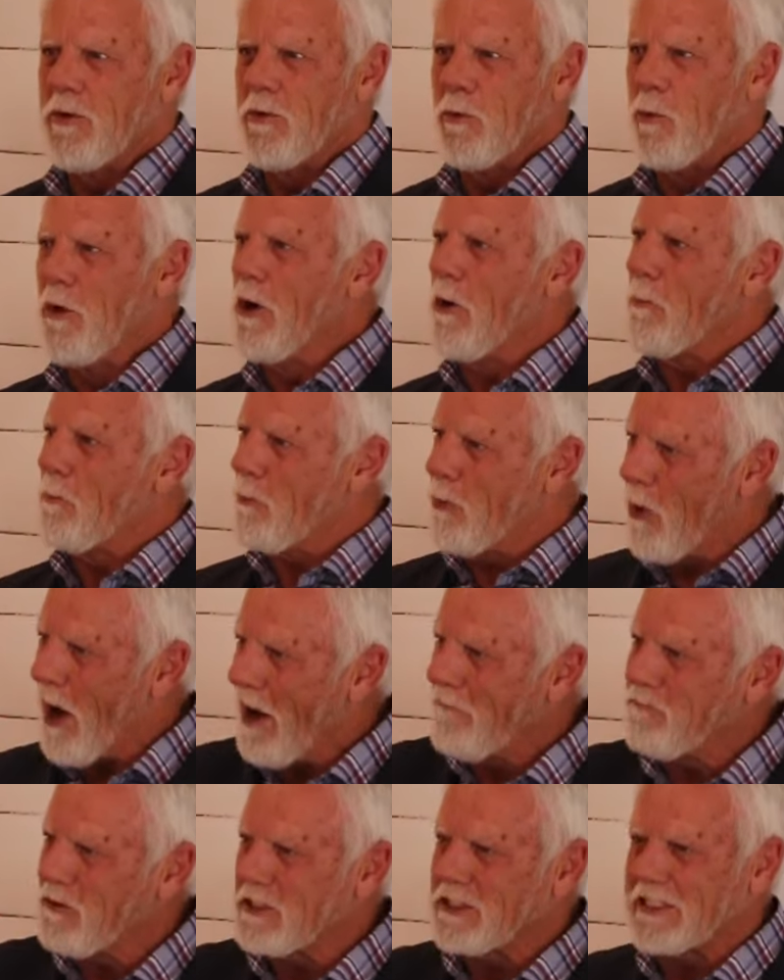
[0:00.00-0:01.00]
We'll
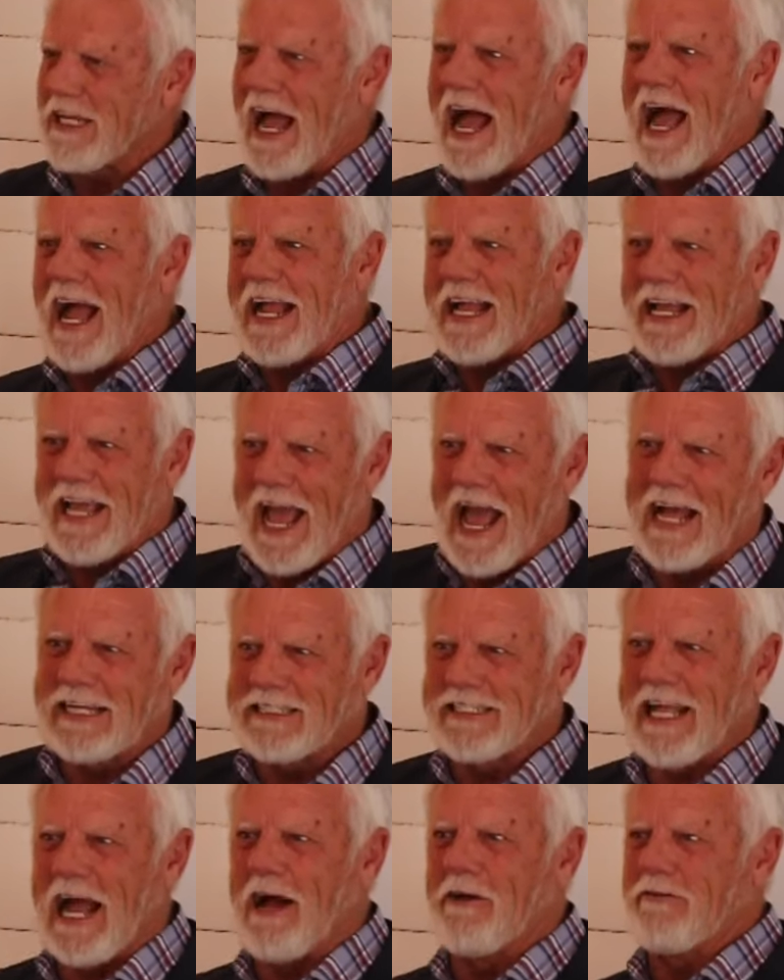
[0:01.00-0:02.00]
prophesy,
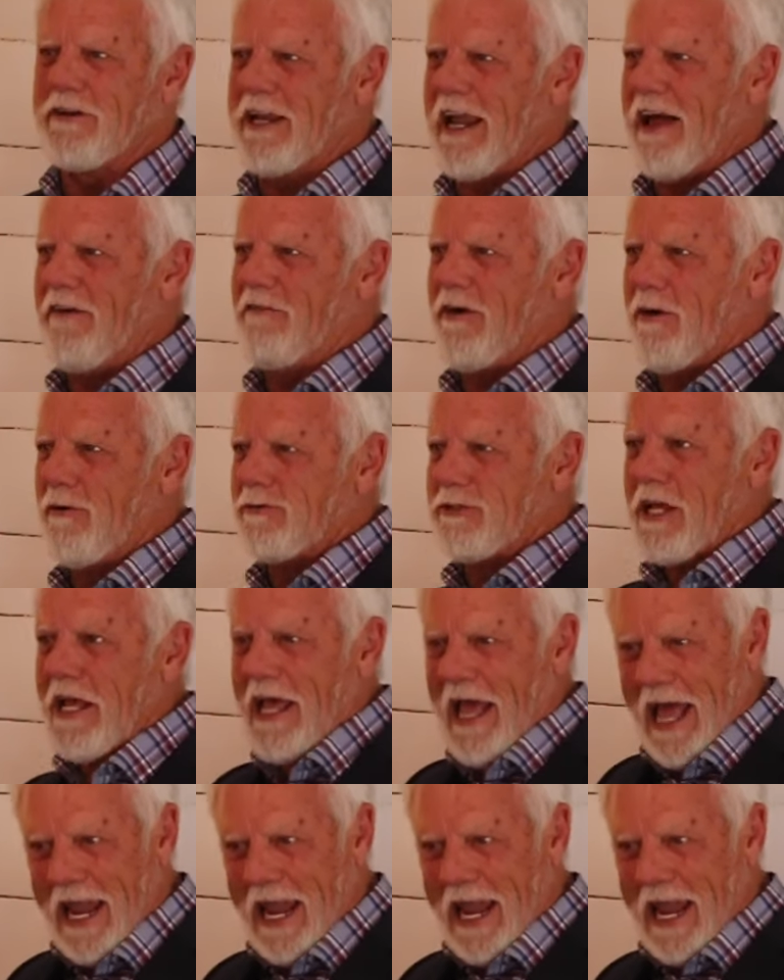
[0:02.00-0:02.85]
cast out devils,